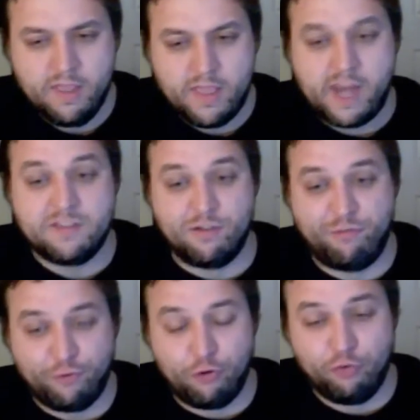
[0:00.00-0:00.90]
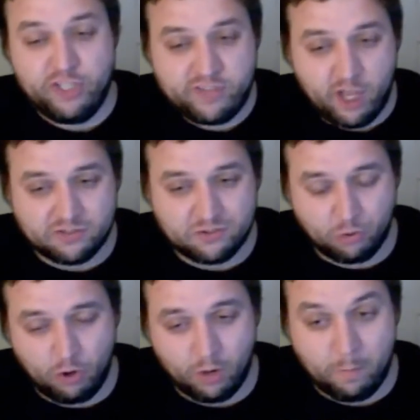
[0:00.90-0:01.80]
that is a full retail
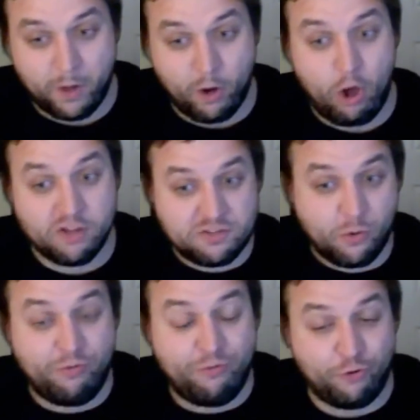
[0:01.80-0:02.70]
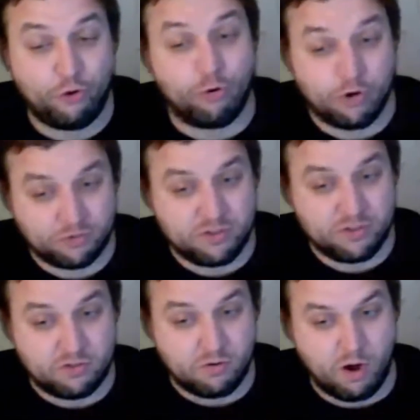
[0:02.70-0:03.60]
store but also a full grocery
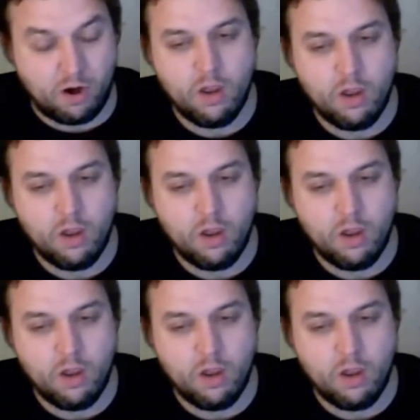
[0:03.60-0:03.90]
store.